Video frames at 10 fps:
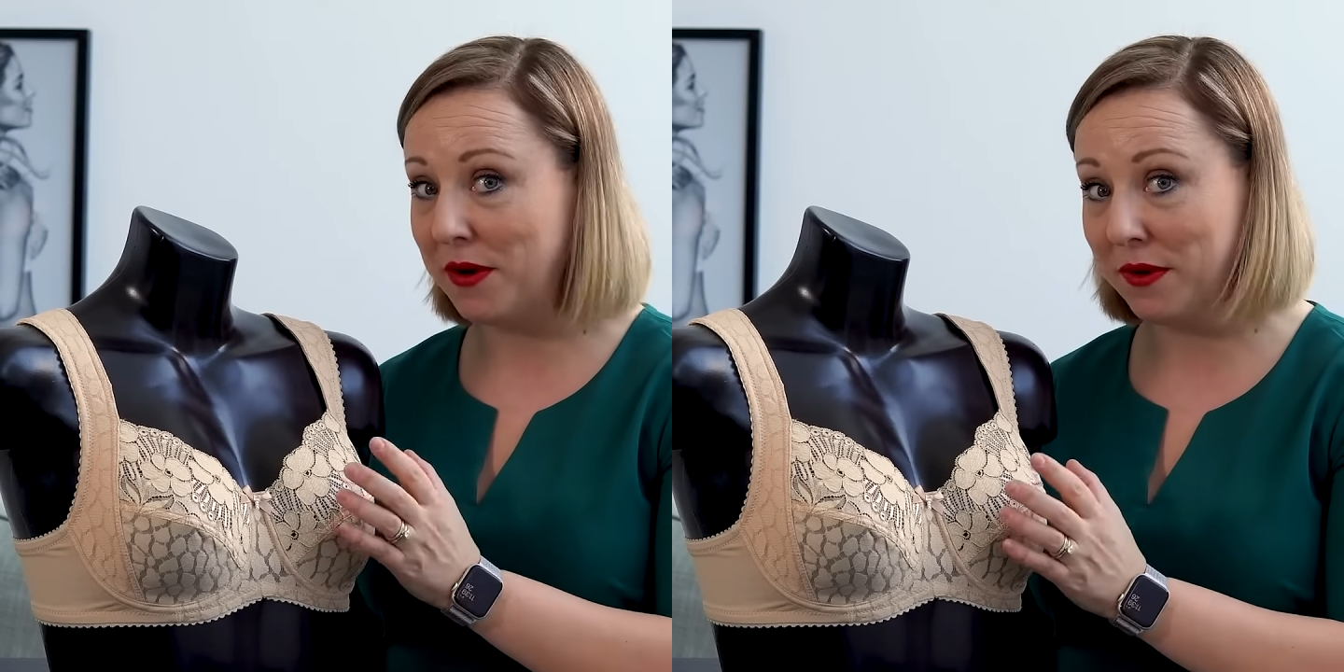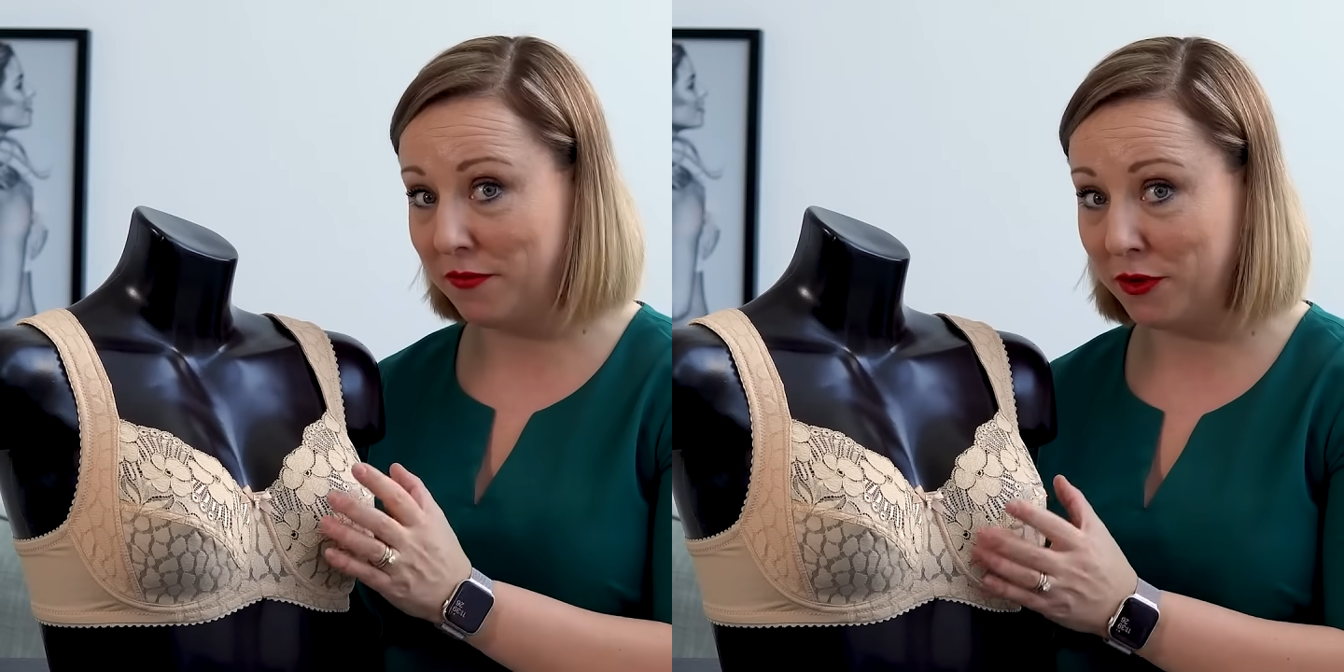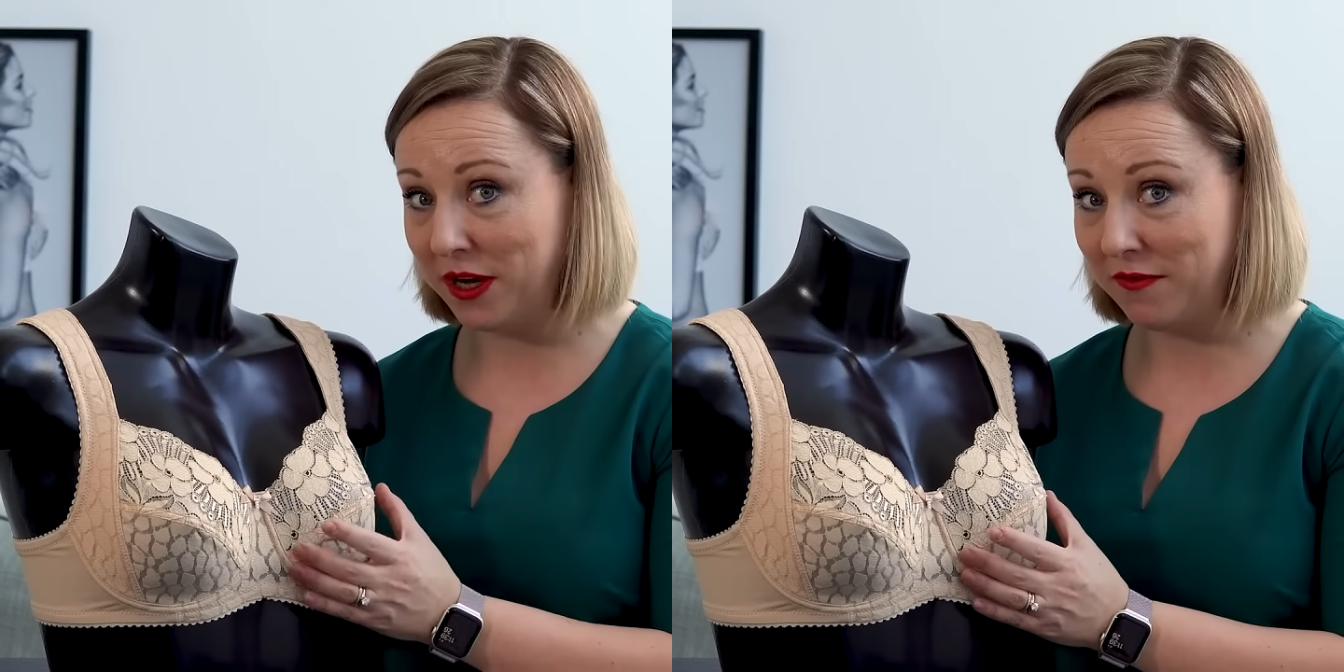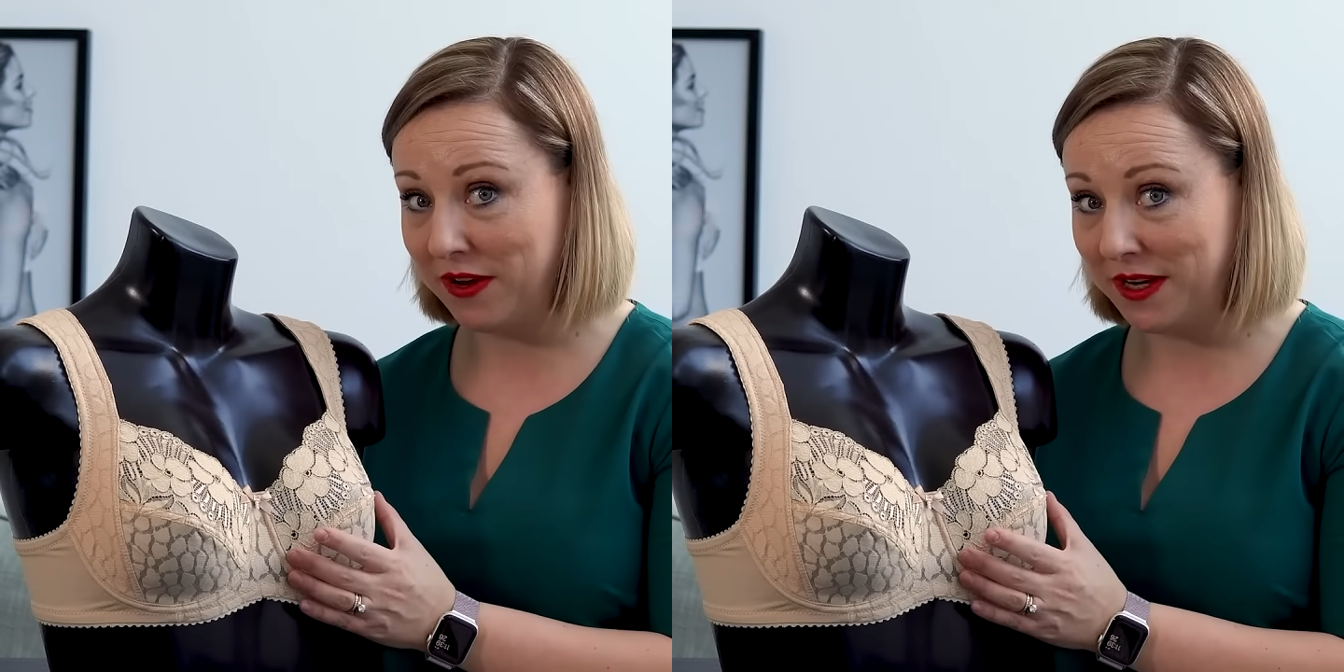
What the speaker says: forgiving.